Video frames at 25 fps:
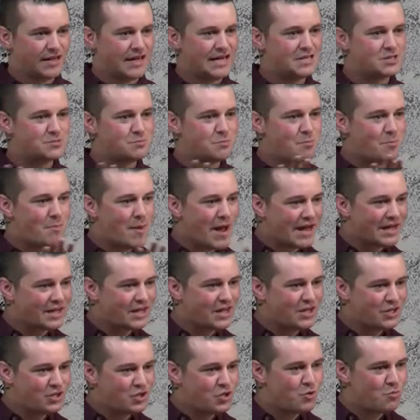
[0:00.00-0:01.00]
He's
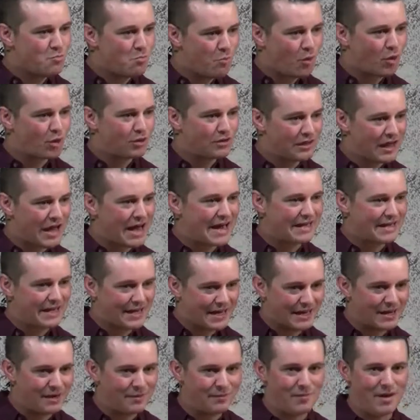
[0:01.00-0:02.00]
making you more like
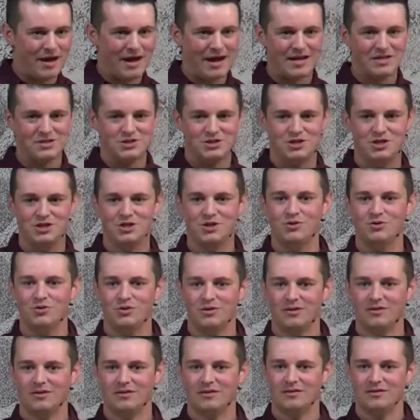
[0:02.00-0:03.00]
him as
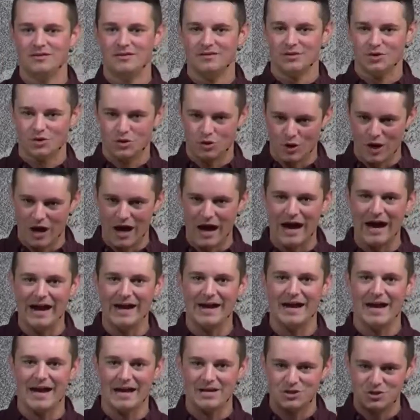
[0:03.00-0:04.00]
you
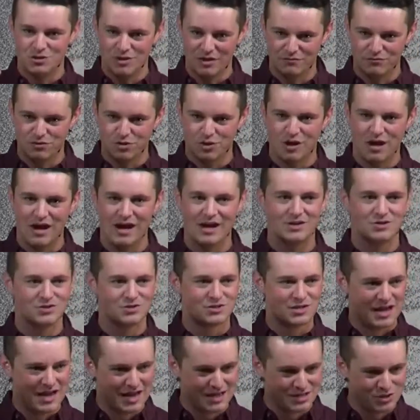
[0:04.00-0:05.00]
cry, as you have
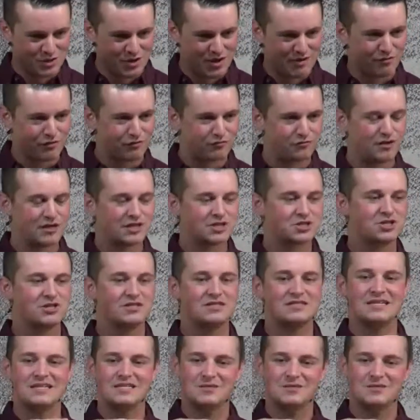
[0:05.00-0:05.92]
trials, as you have afflictions.